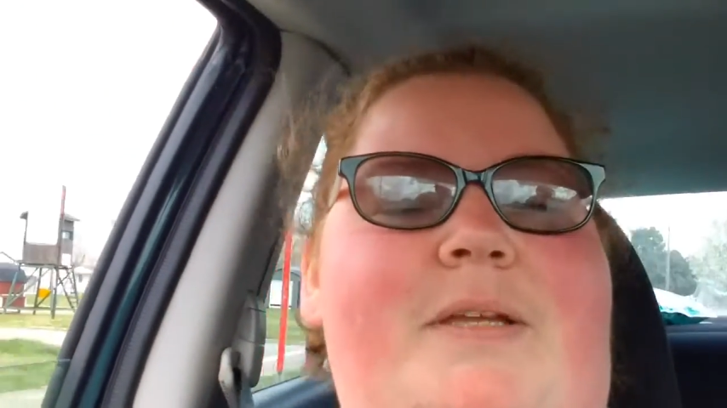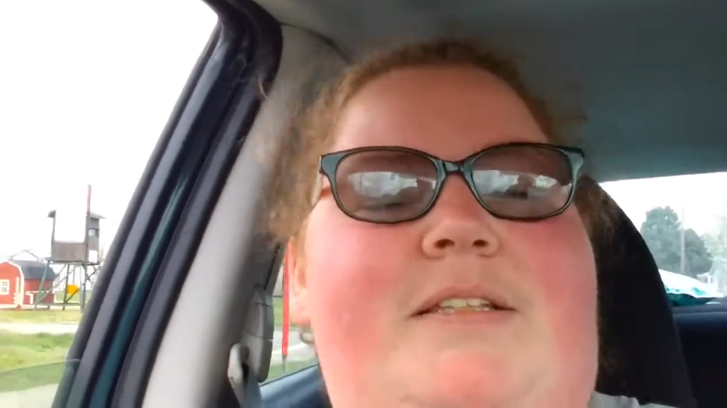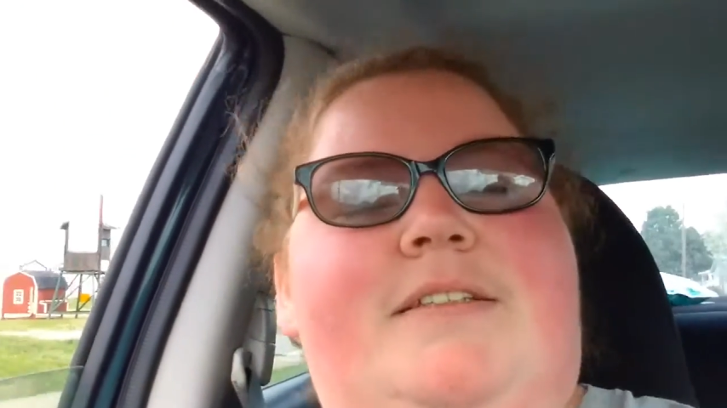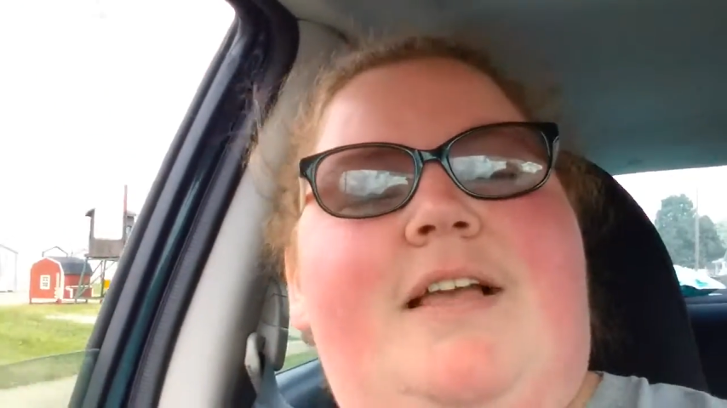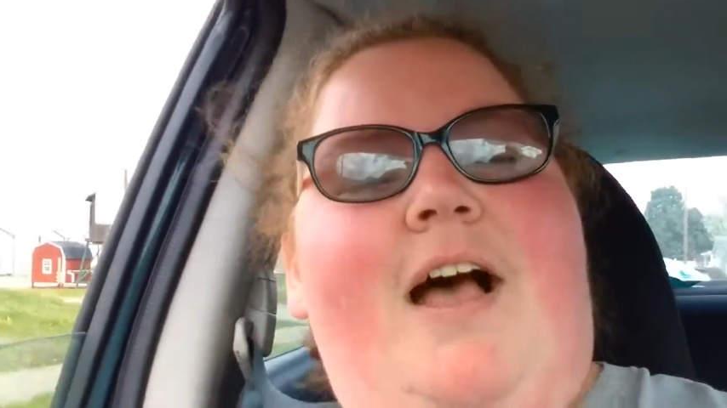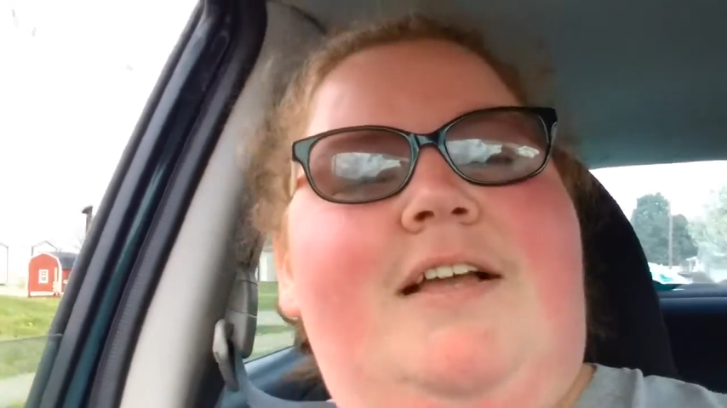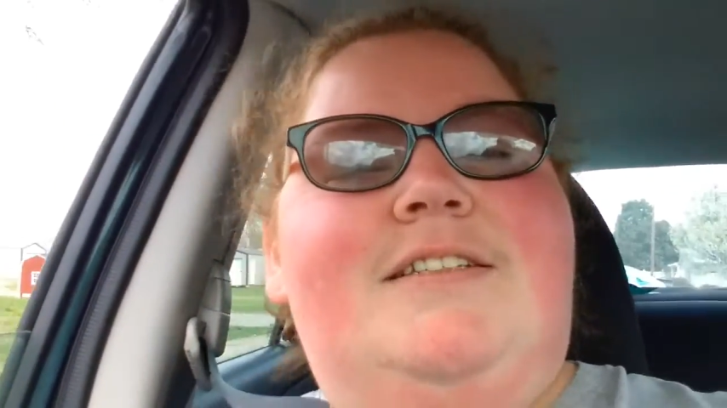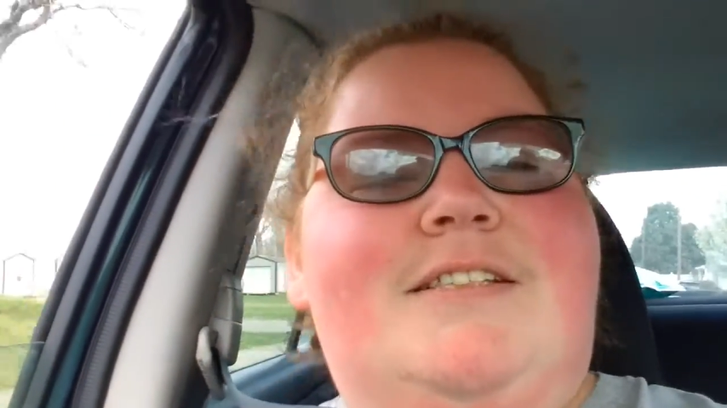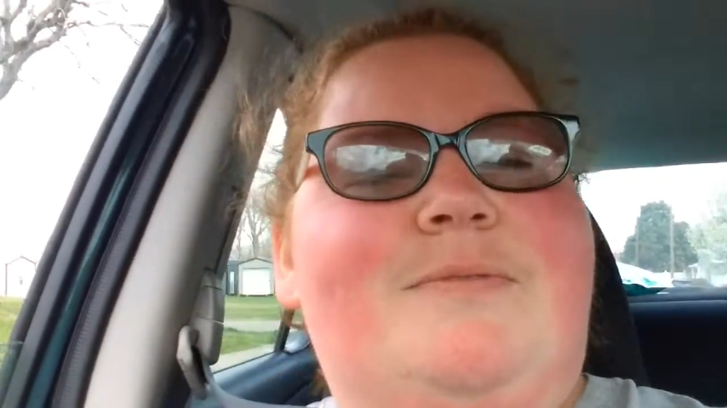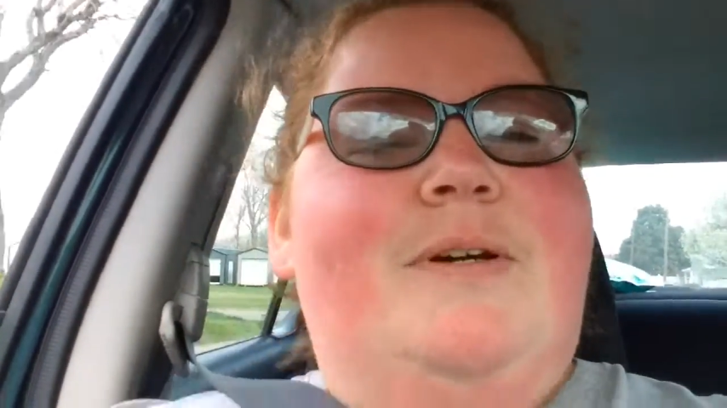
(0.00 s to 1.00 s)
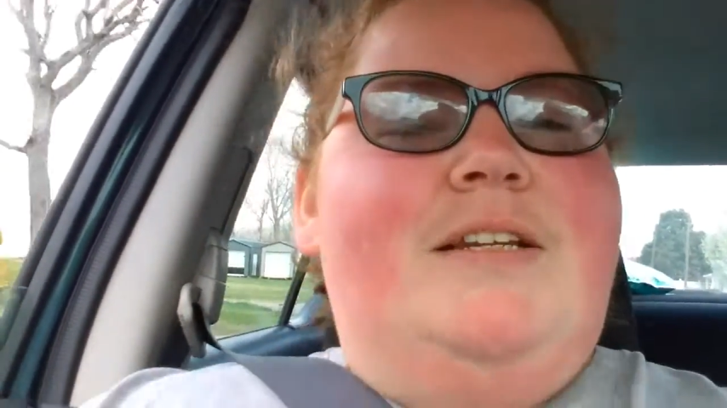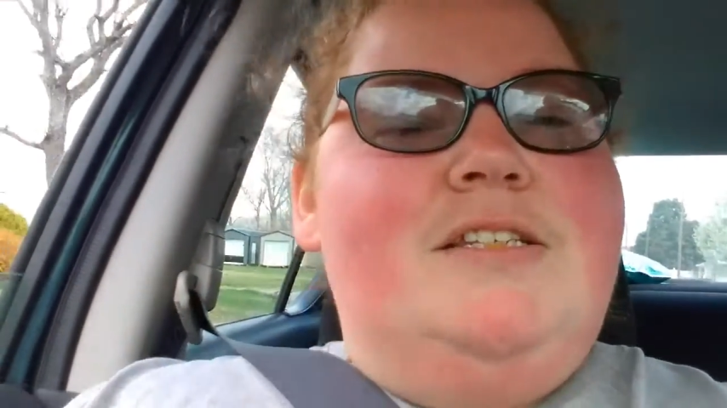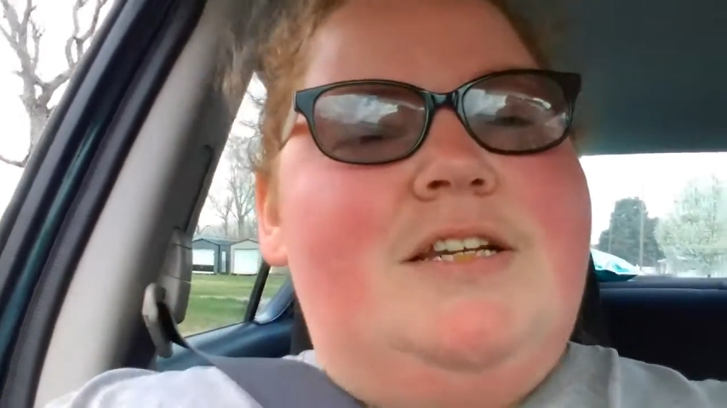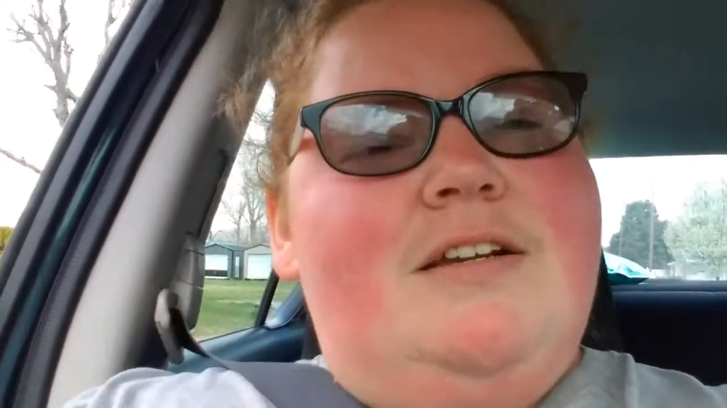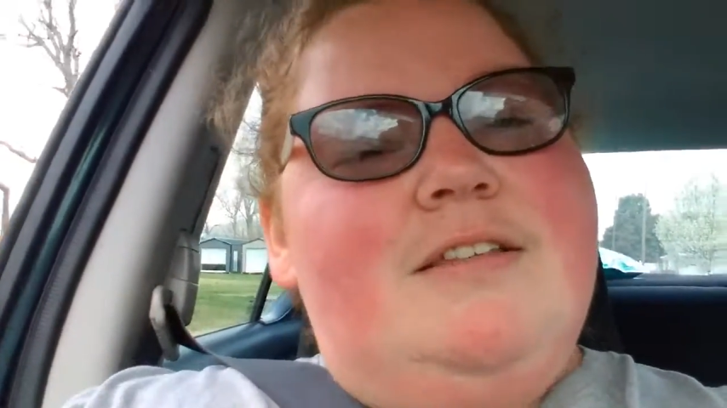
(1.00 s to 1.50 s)
I just want to
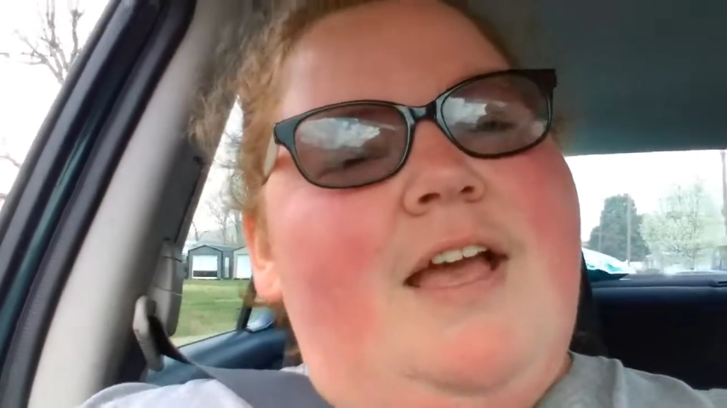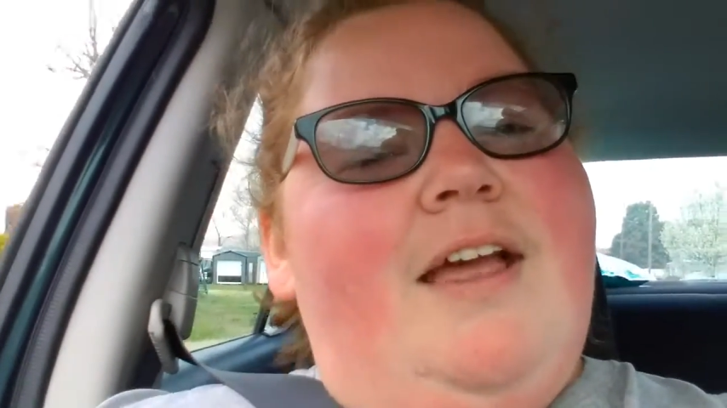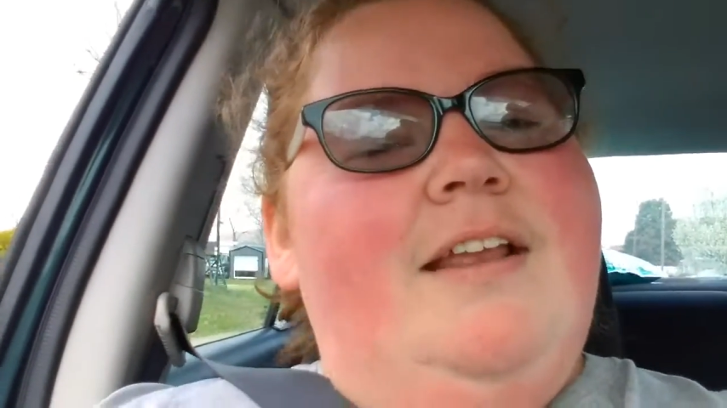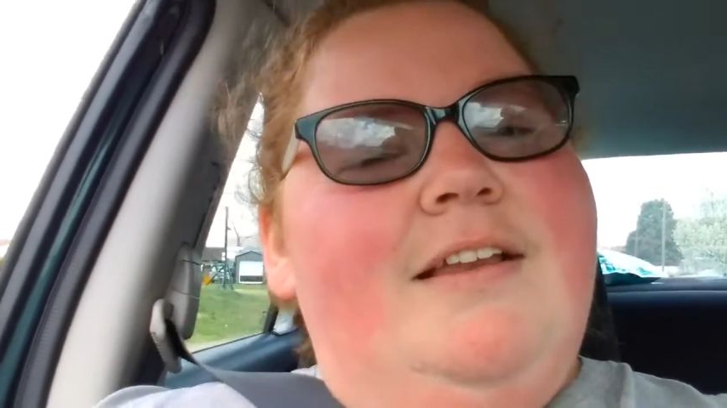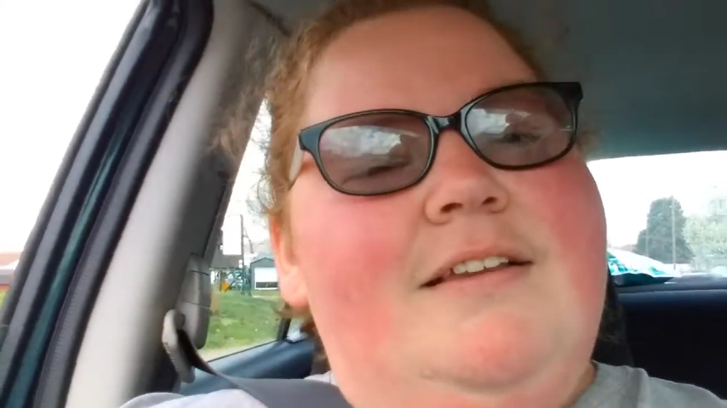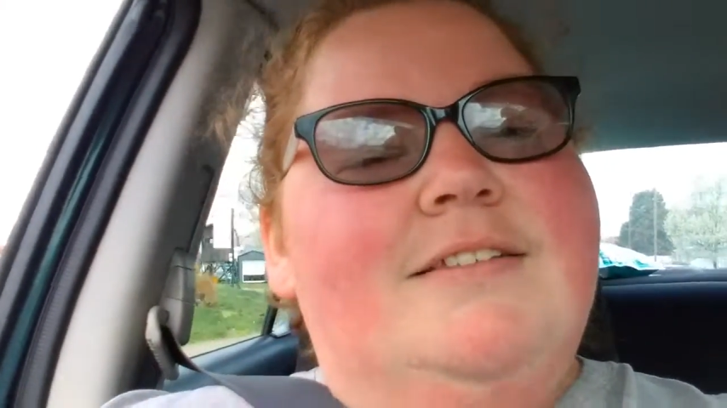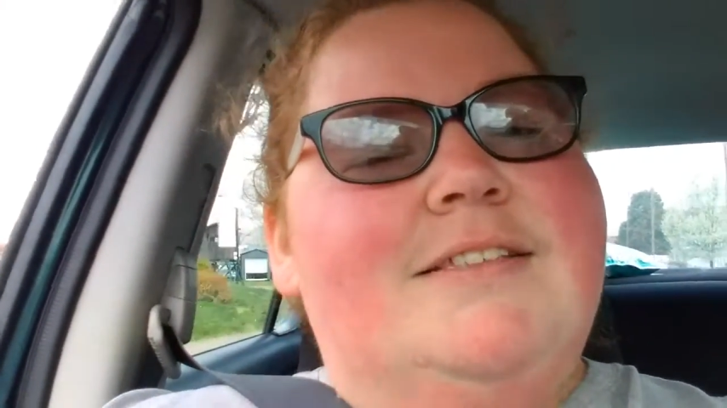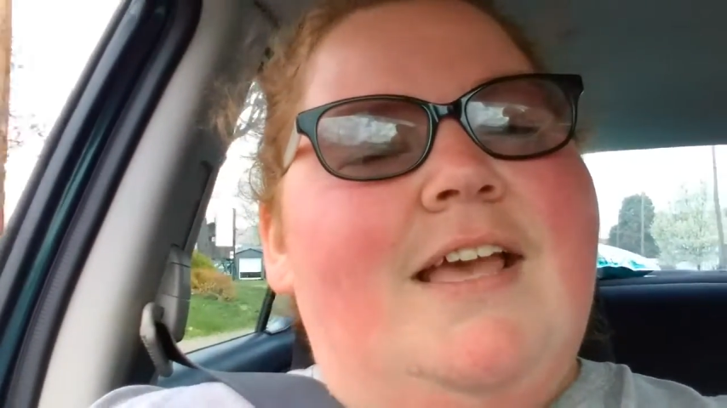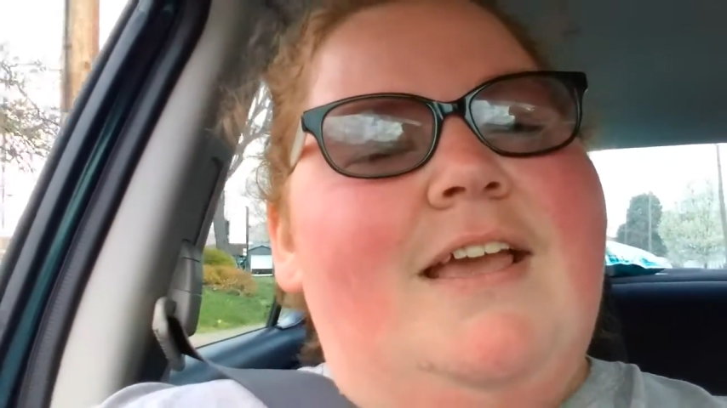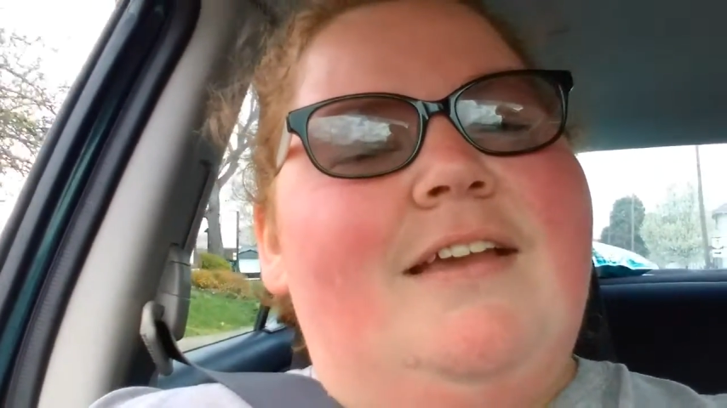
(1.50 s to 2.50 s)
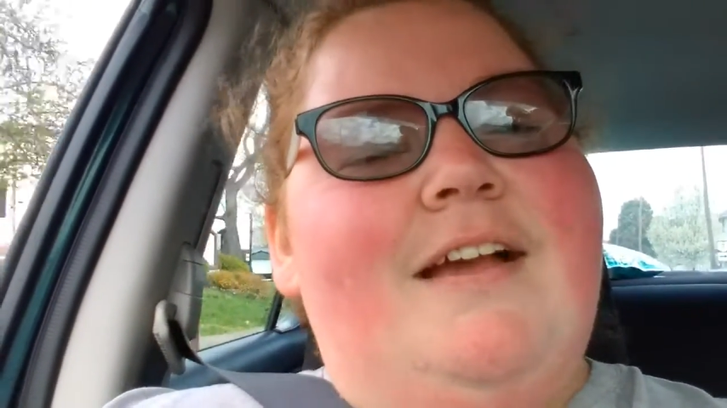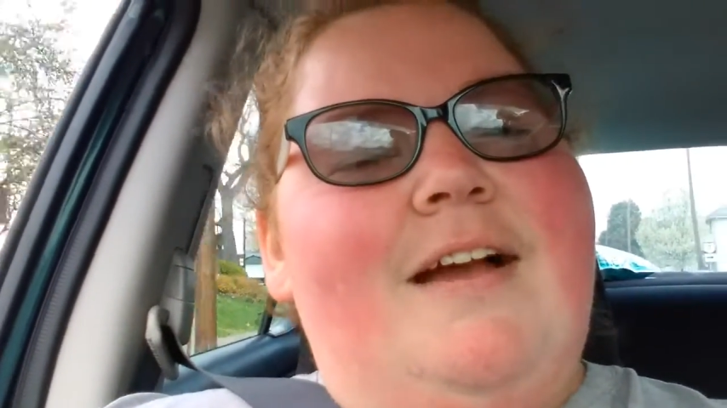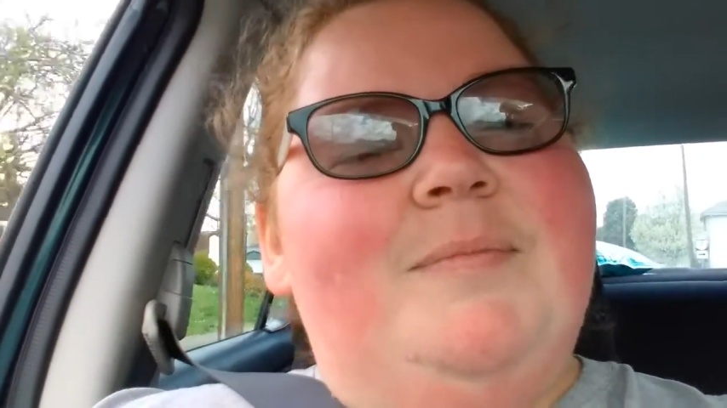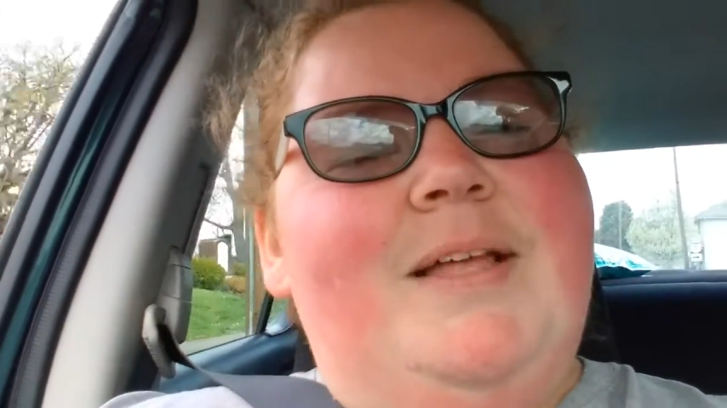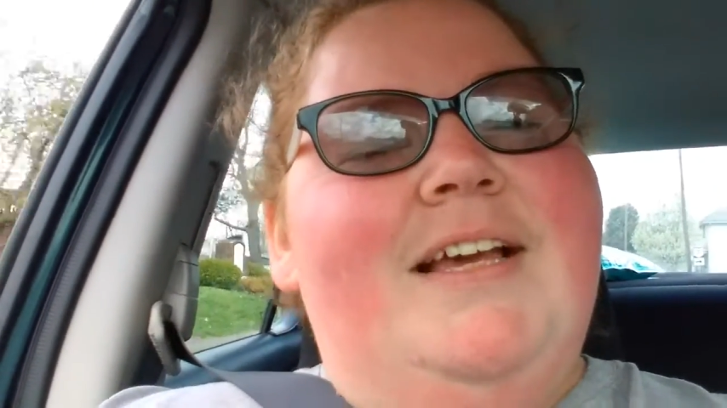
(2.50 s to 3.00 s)
share that and say God
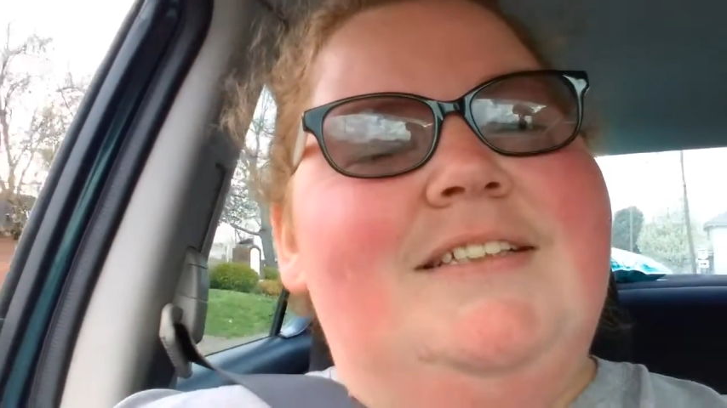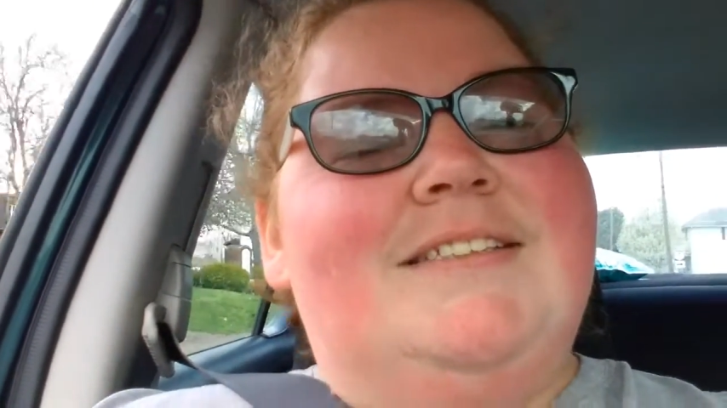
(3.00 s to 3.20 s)
bless